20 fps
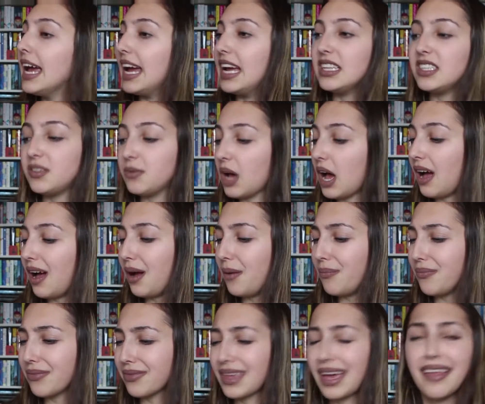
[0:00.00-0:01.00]
It's
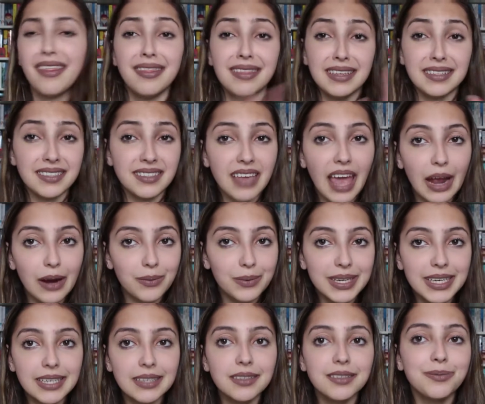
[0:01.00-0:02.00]
um, the
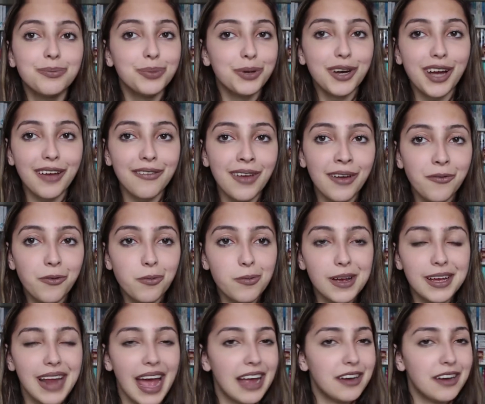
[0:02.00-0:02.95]
scariest book I've ever read.